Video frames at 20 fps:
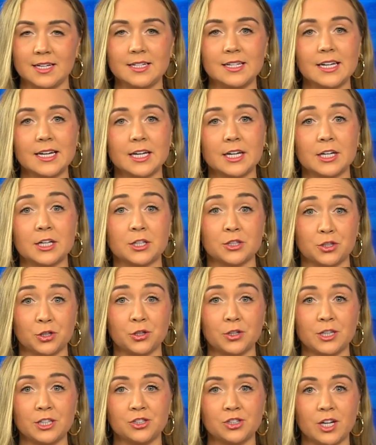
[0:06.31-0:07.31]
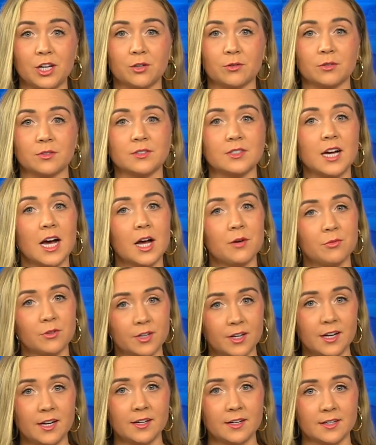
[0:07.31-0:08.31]
Indiana Attorney General Todd
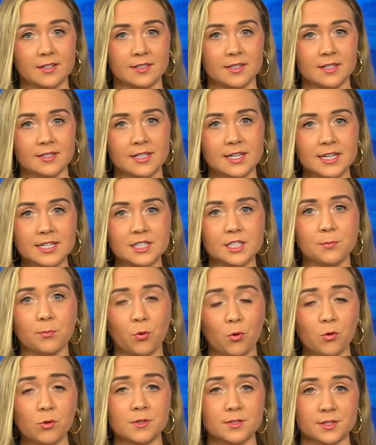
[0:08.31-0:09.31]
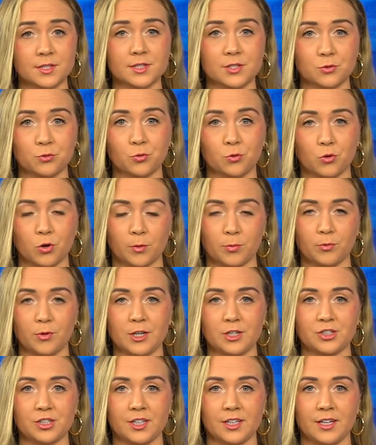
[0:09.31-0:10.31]
Rokita says he supports the school
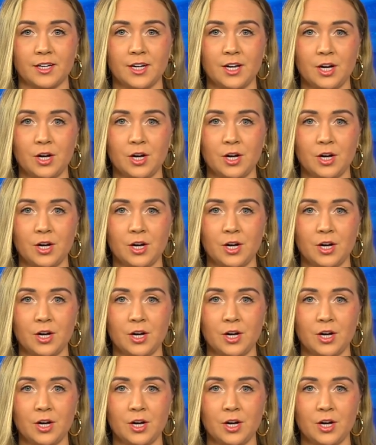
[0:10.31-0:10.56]
corporation.